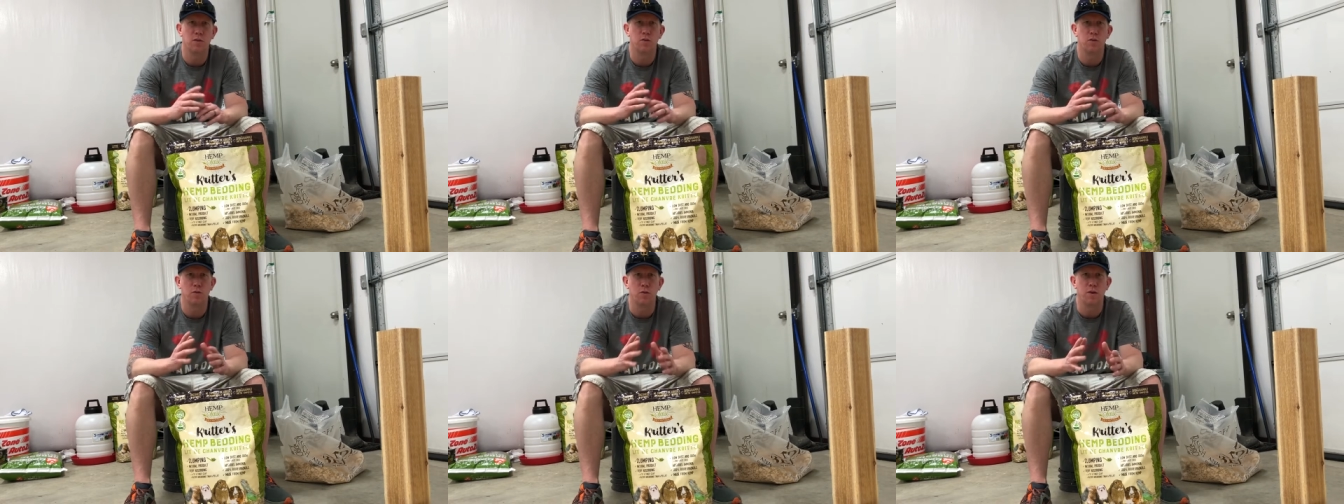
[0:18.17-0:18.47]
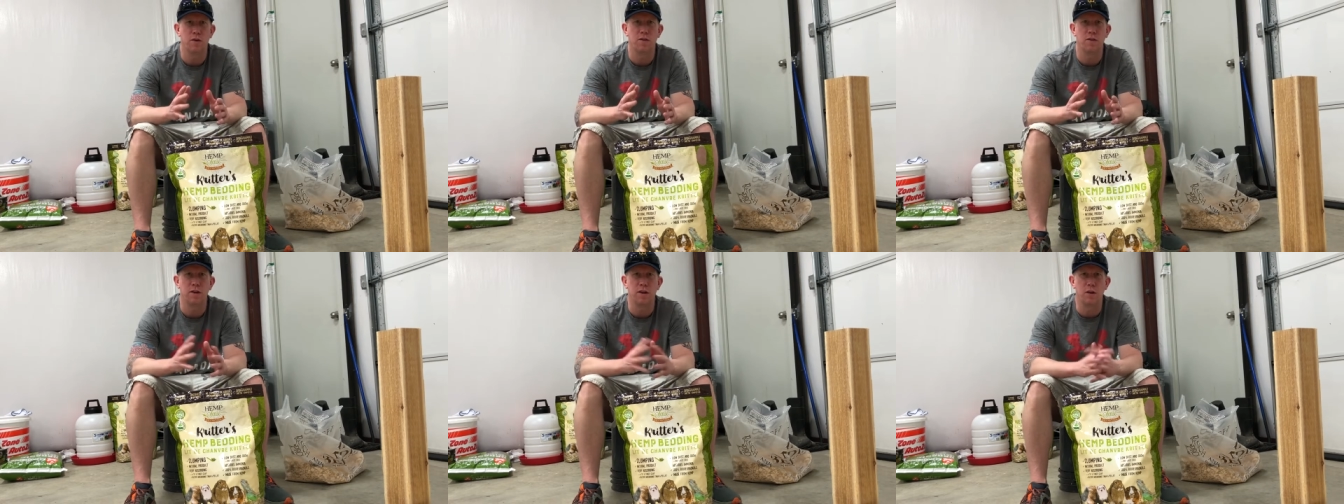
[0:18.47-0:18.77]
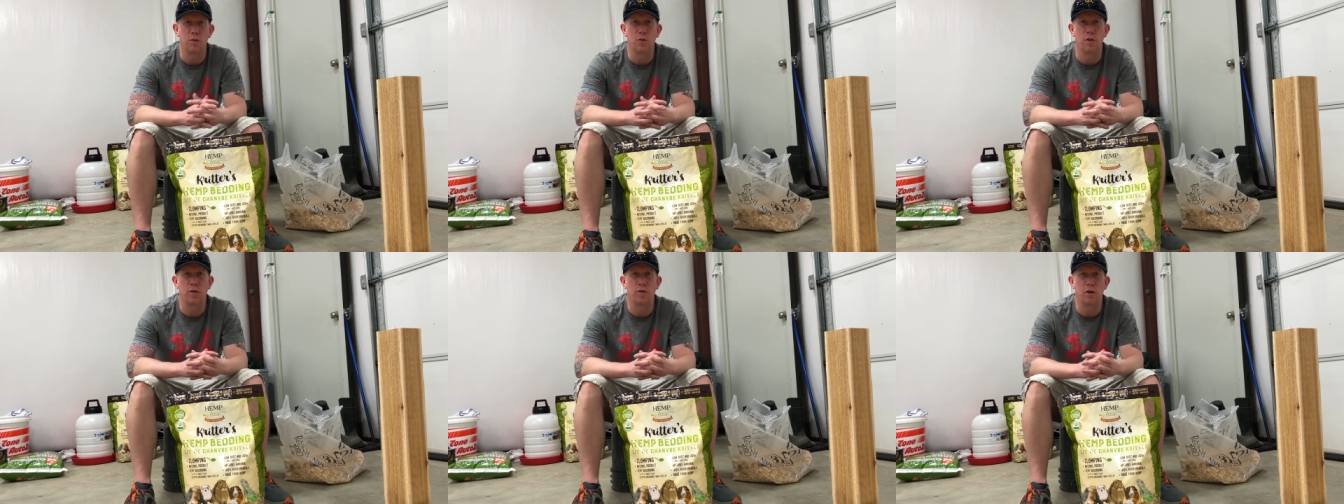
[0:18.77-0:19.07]
recently
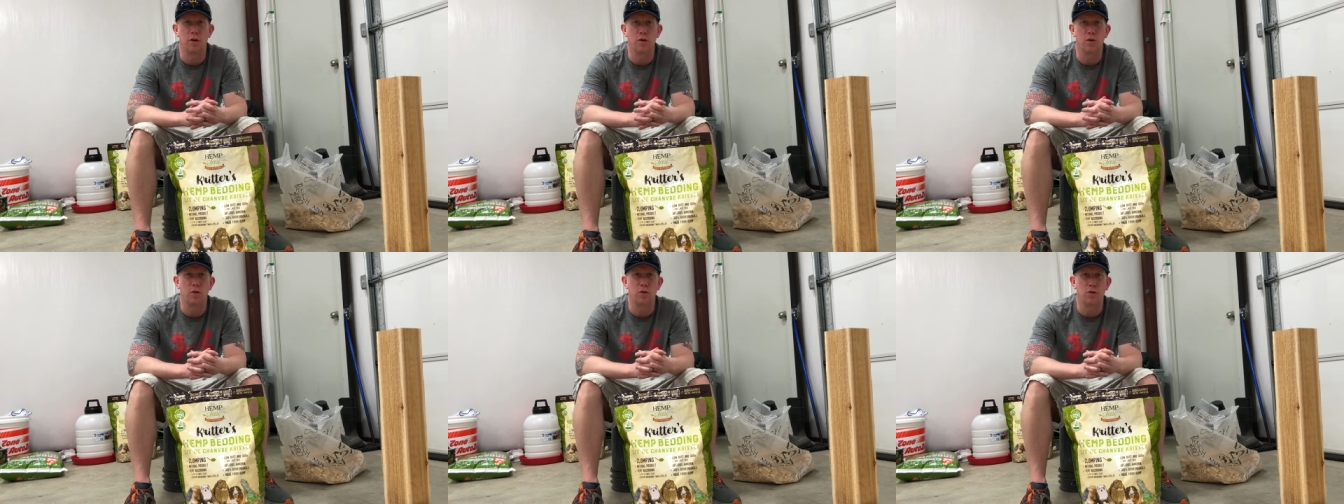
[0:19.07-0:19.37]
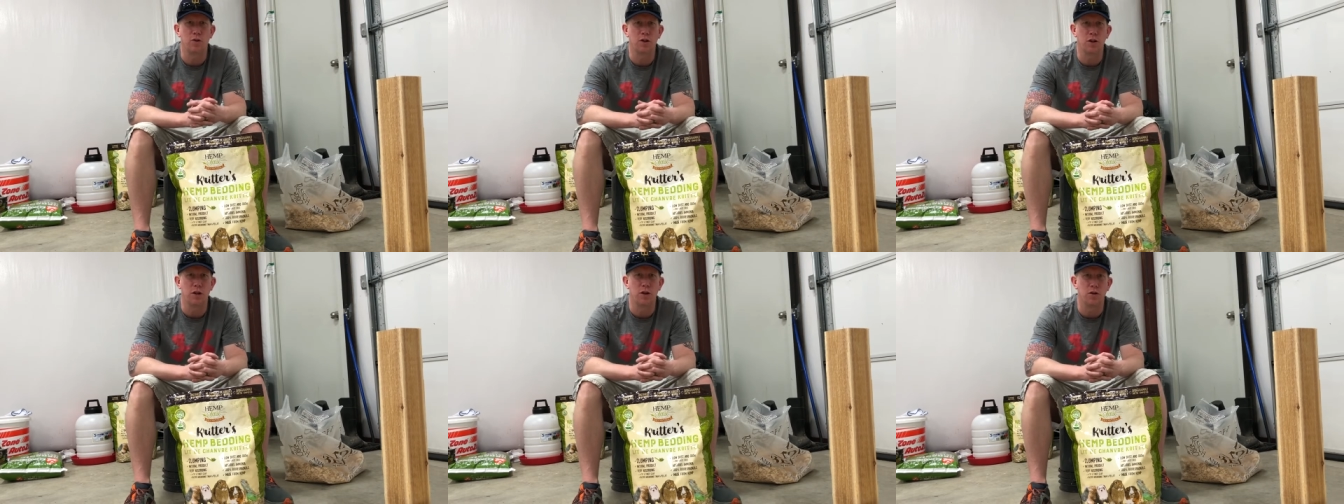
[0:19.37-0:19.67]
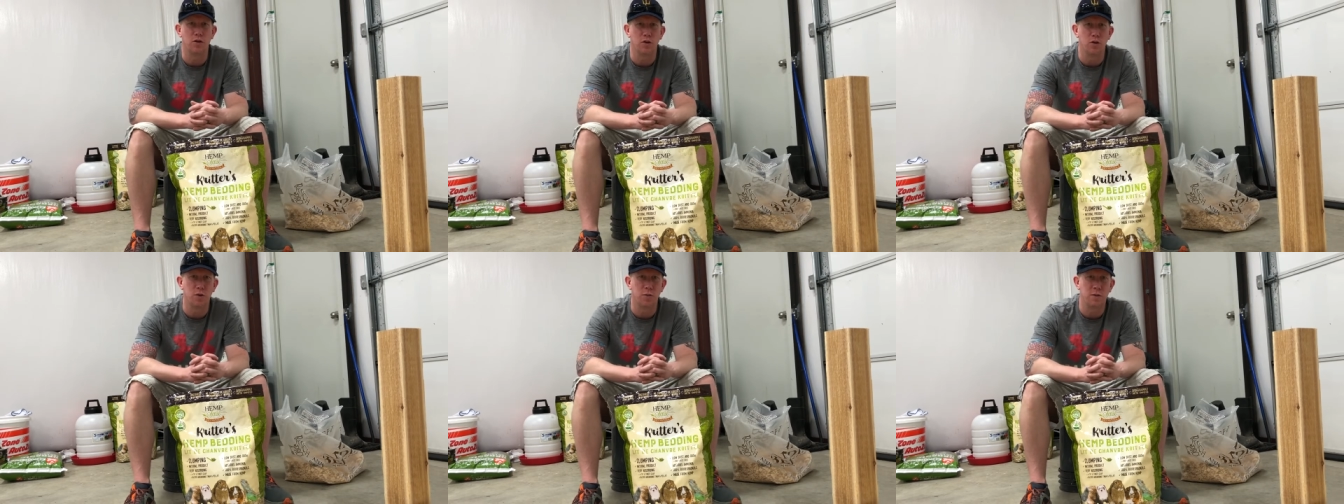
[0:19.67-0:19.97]
in one of our local chicken
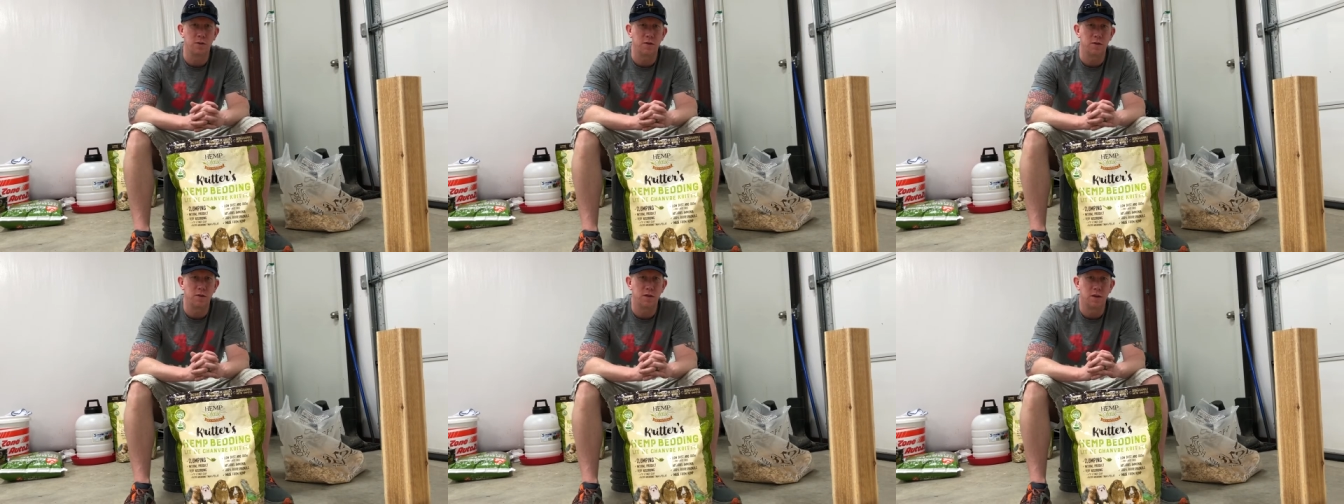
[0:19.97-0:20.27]
groups,